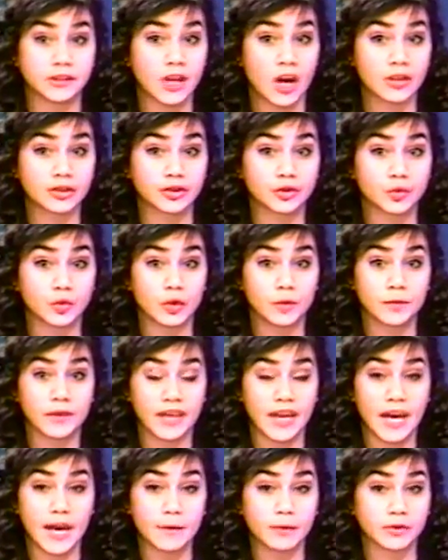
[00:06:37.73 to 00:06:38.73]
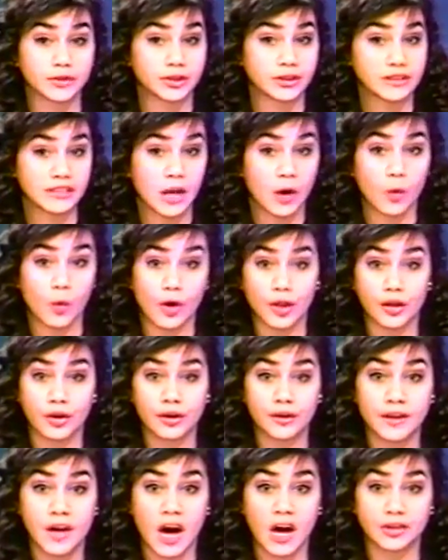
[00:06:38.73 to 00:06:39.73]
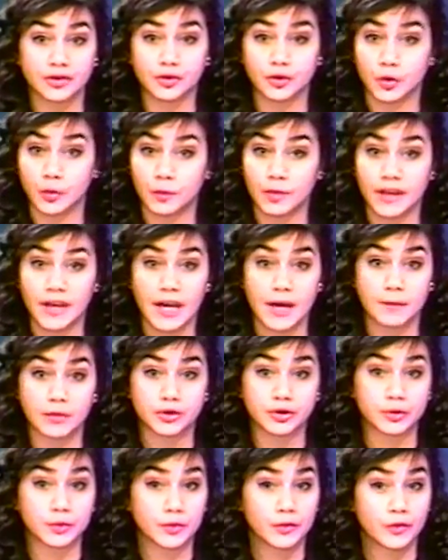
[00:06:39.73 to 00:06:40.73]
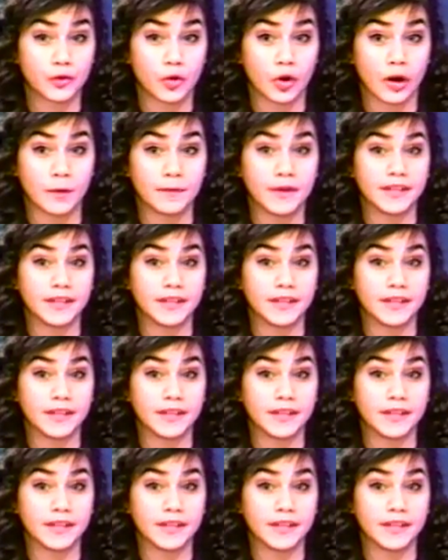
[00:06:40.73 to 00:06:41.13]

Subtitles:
doctors will be able to tell whether or not she will be able to perform